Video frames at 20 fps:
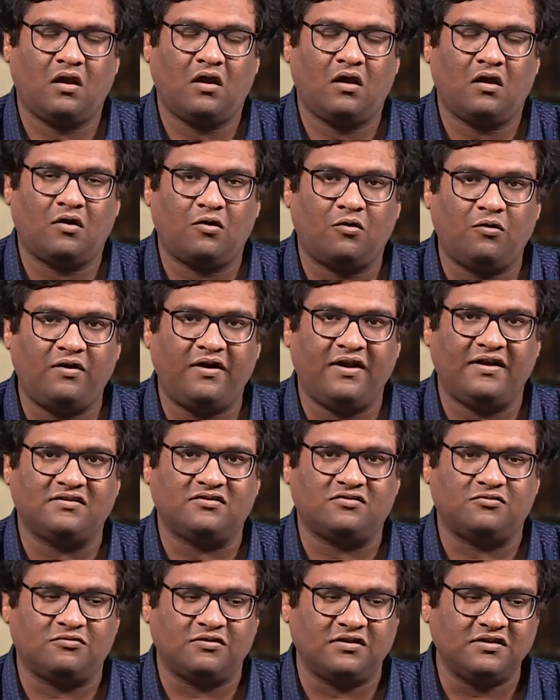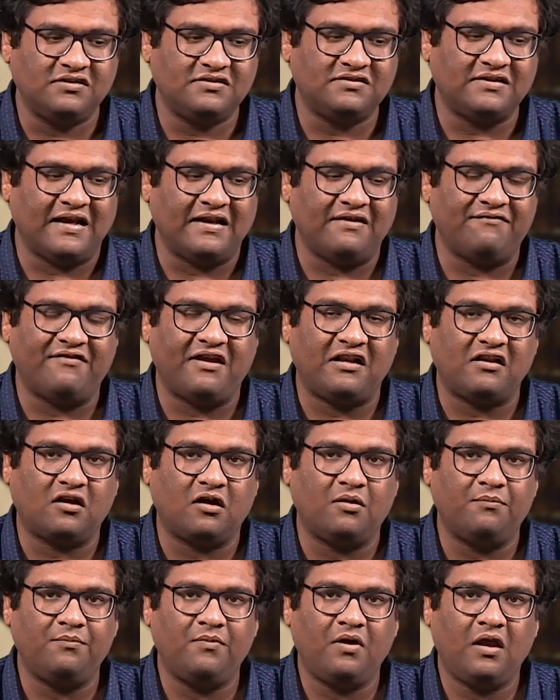Good day, students, and
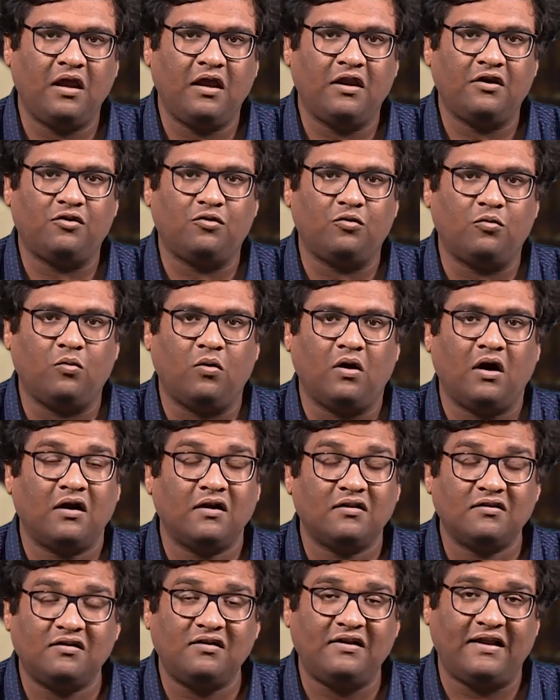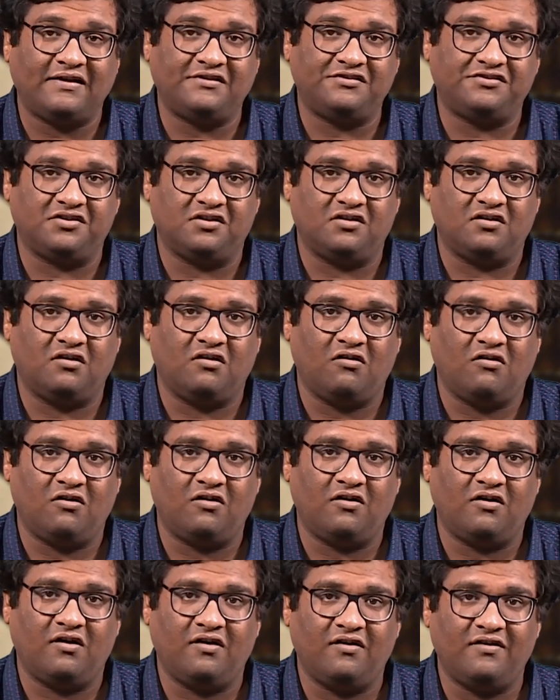welcome to another lecture on
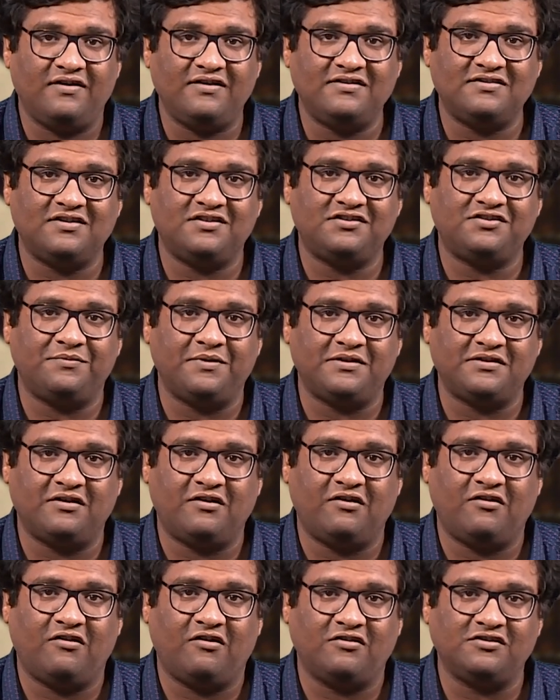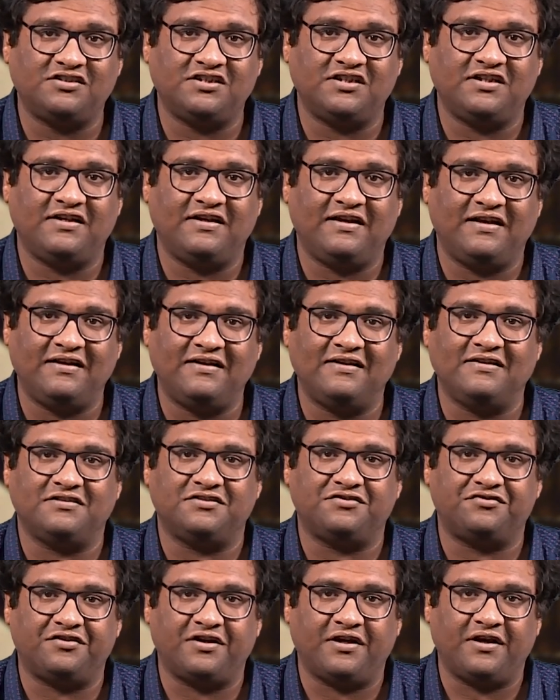research methodology in
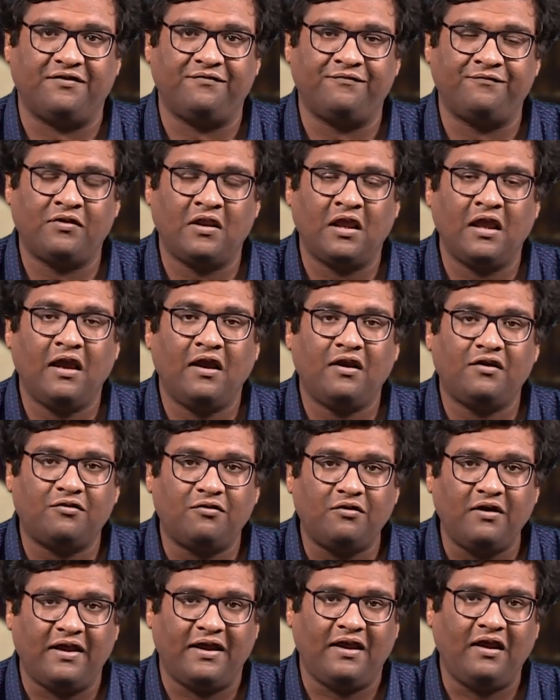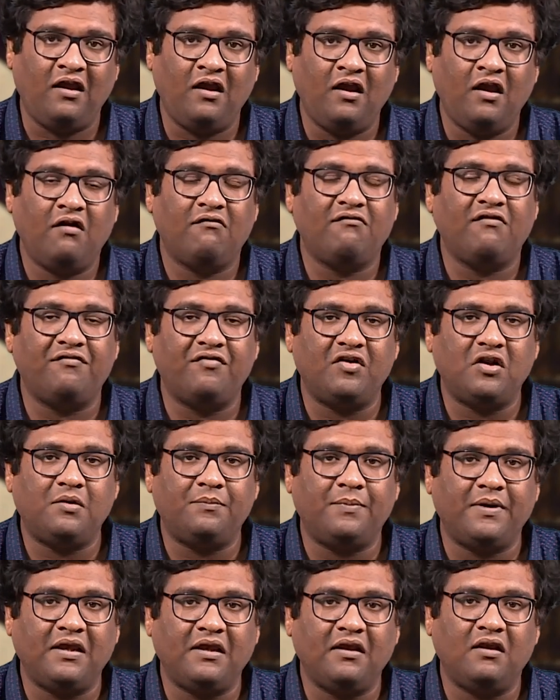history. Today, we will
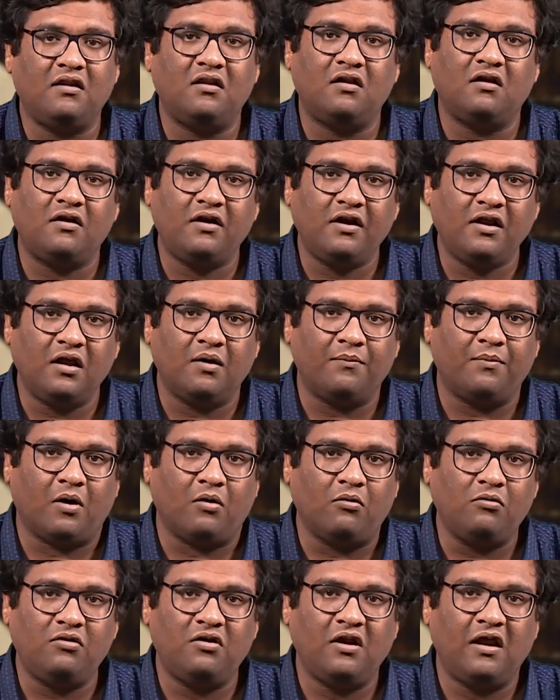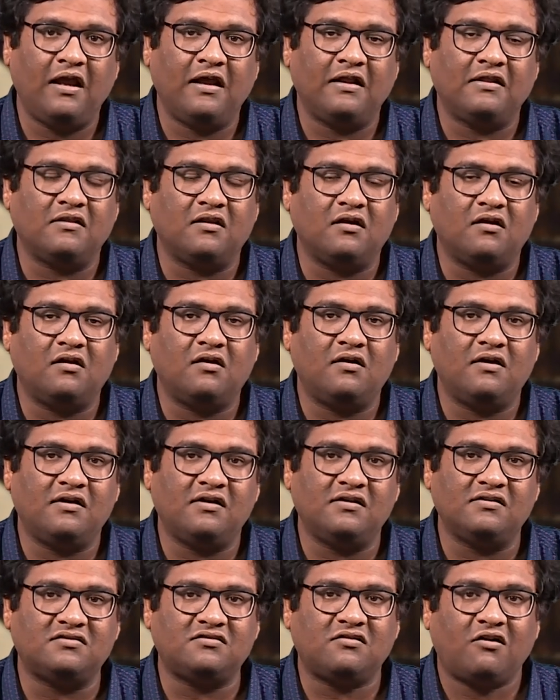be learning about the
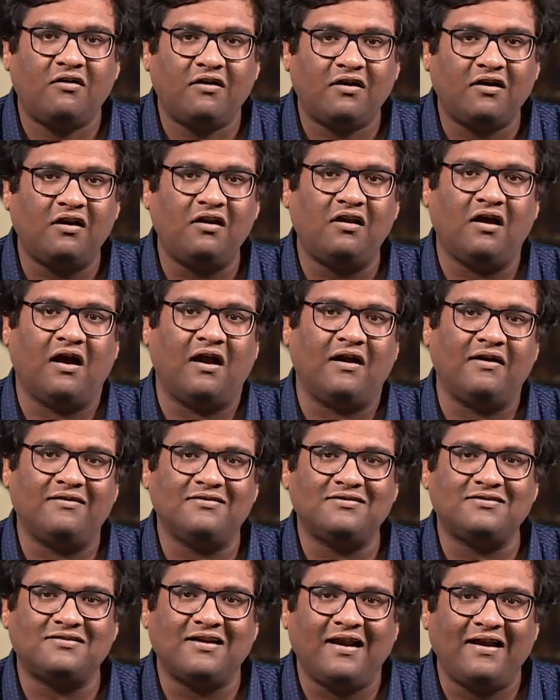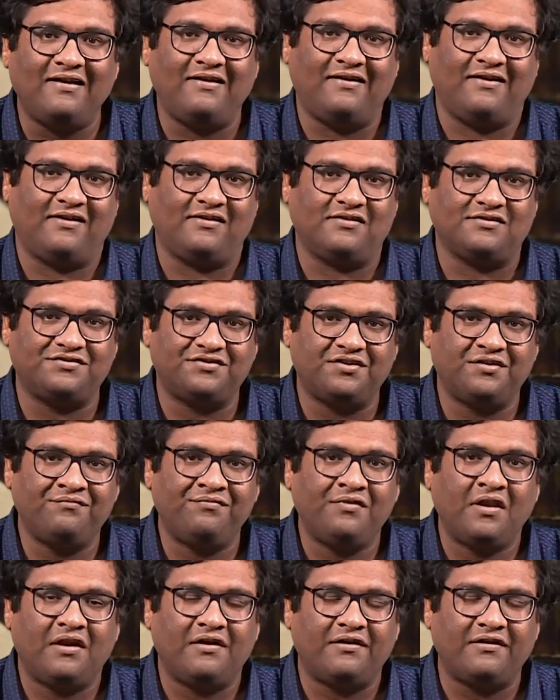historical understandings
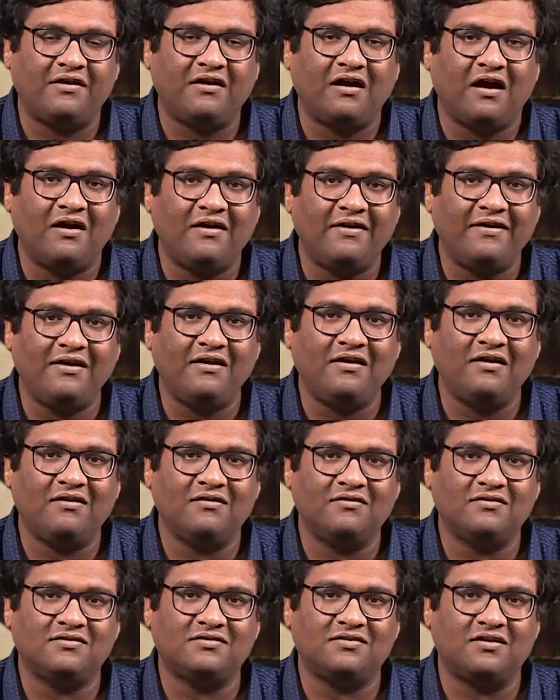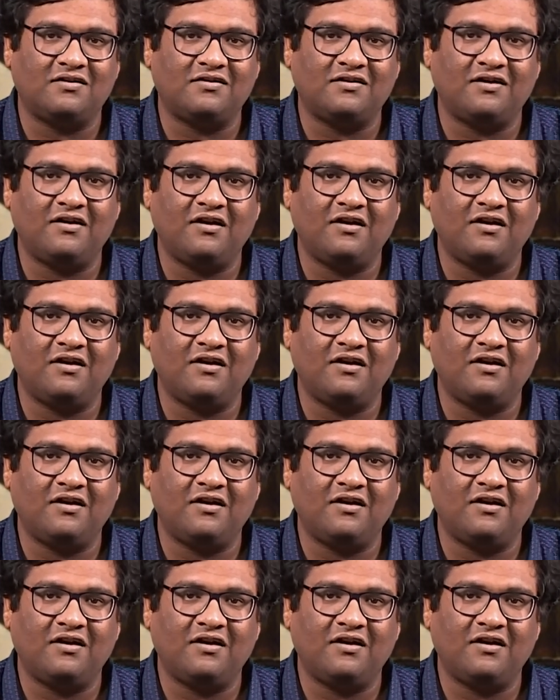regarding certain